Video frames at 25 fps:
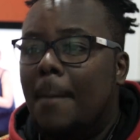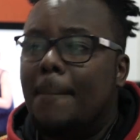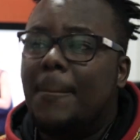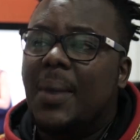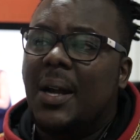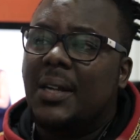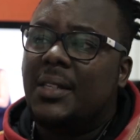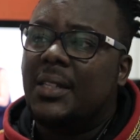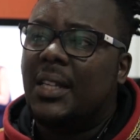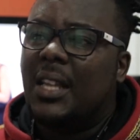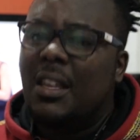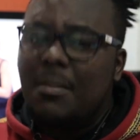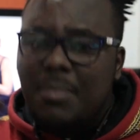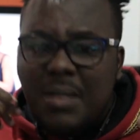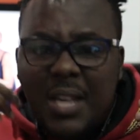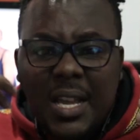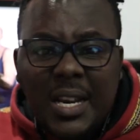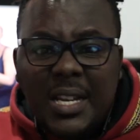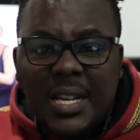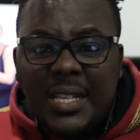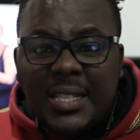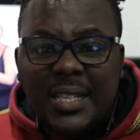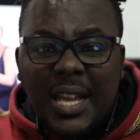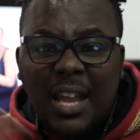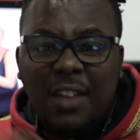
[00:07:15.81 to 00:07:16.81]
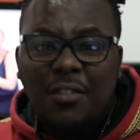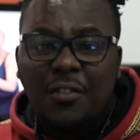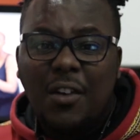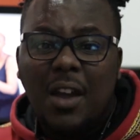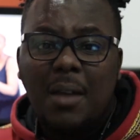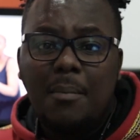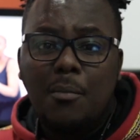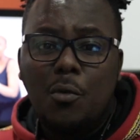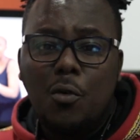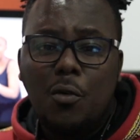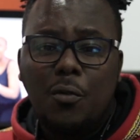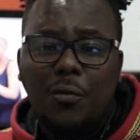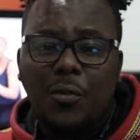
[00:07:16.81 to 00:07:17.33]
But give me any
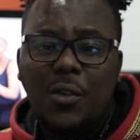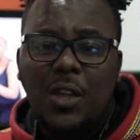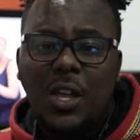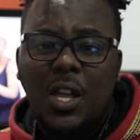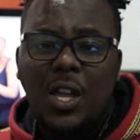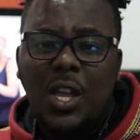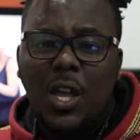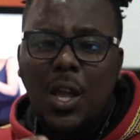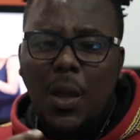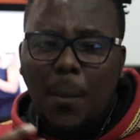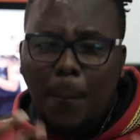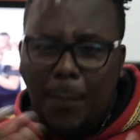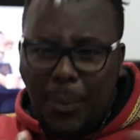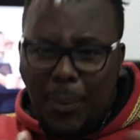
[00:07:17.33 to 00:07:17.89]
sci-fi movie,